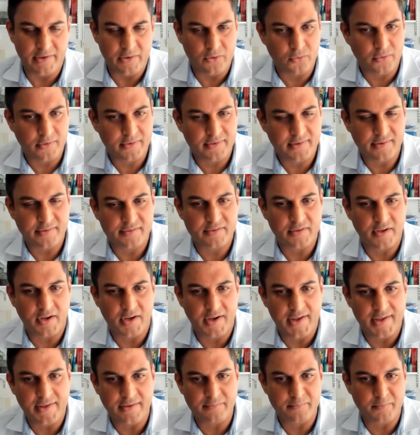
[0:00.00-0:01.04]
in order to
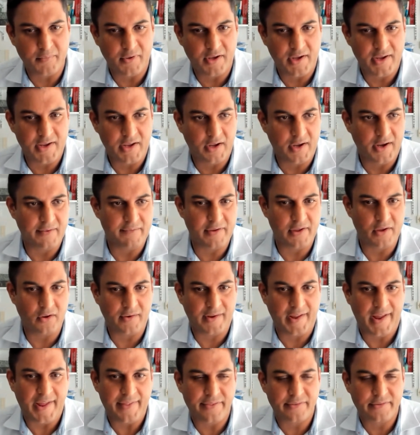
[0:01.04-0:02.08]
size my
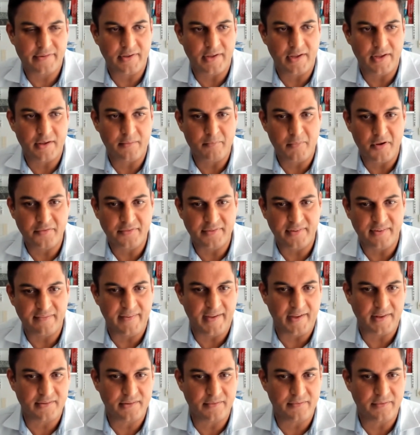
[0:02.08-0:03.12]
IVL catheter most
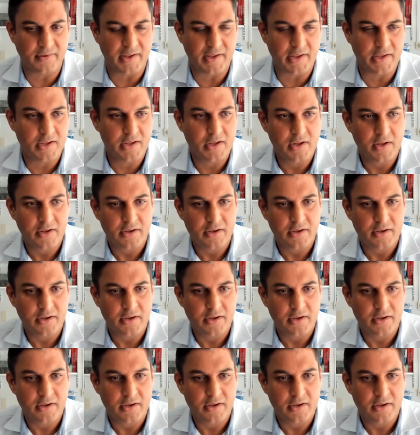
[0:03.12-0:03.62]
effectively.